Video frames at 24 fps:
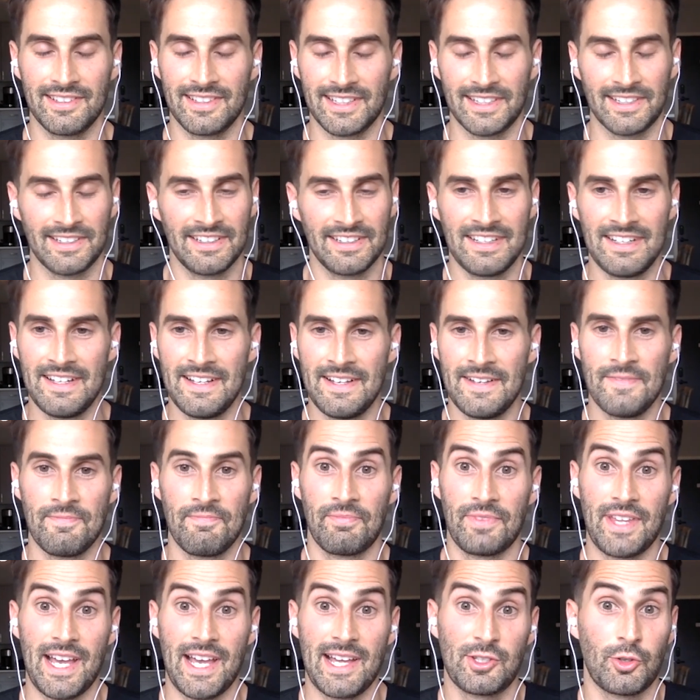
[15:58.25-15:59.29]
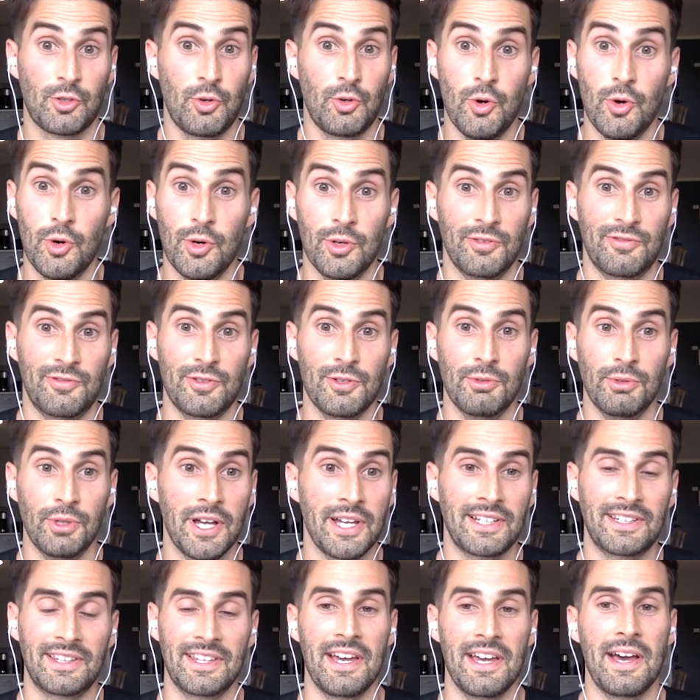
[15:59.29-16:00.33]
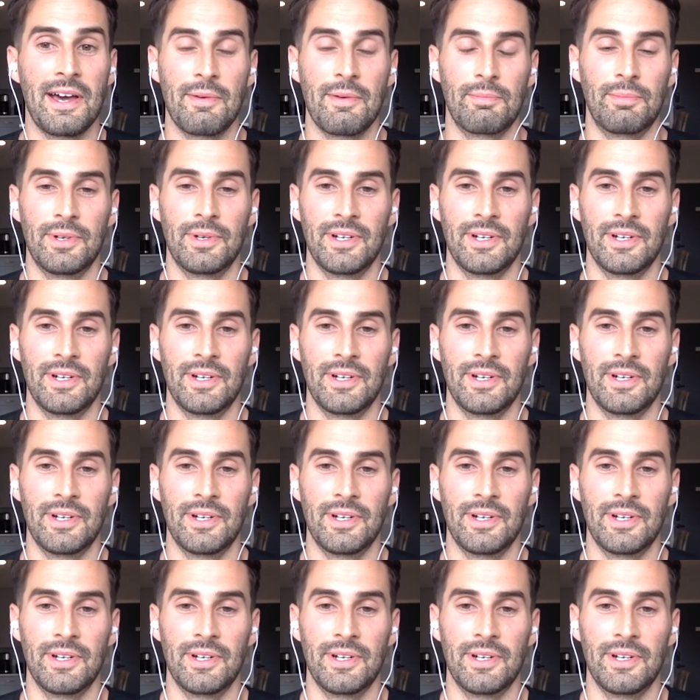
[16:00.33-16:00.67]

Like, that's cool if you like that,